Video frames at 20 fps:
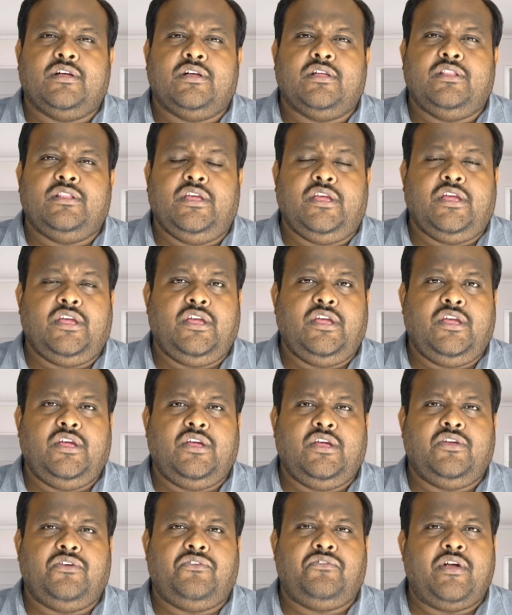
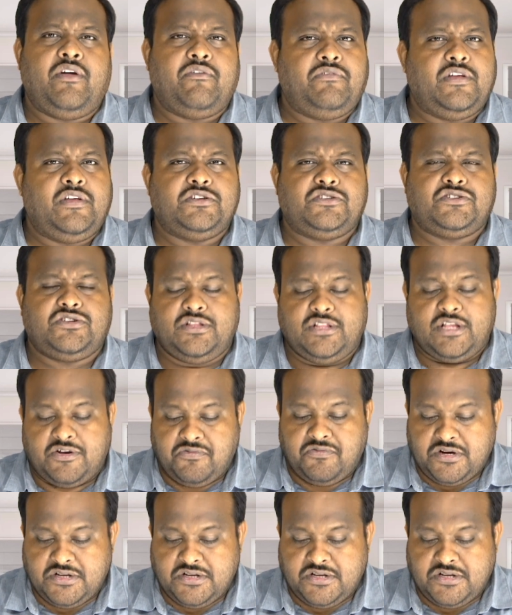the revelation that we